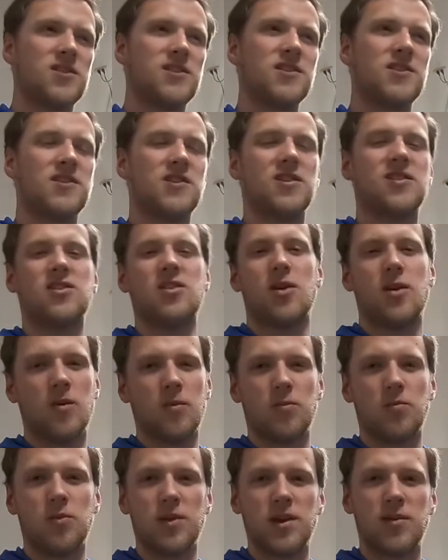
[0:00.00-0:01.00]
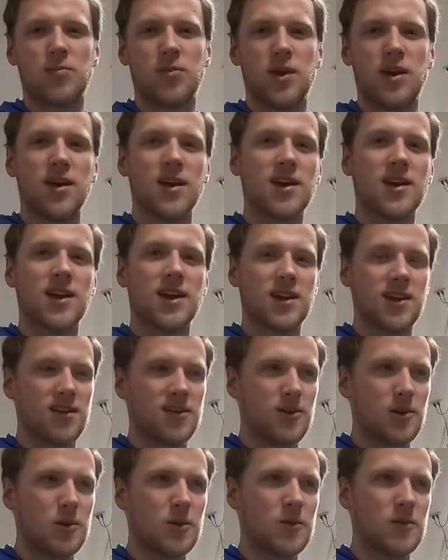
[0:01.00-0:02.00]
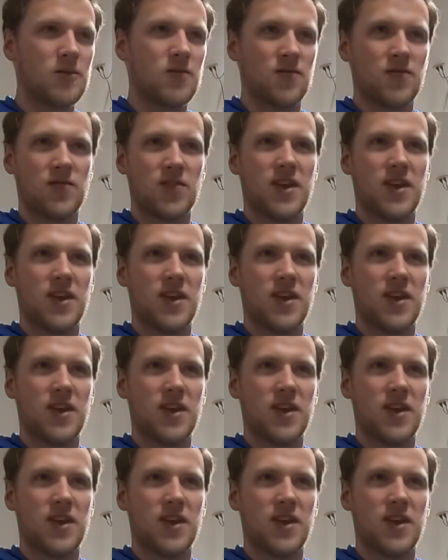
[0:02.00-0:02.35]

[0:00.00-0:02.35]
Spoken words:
Just don't be a pig and don't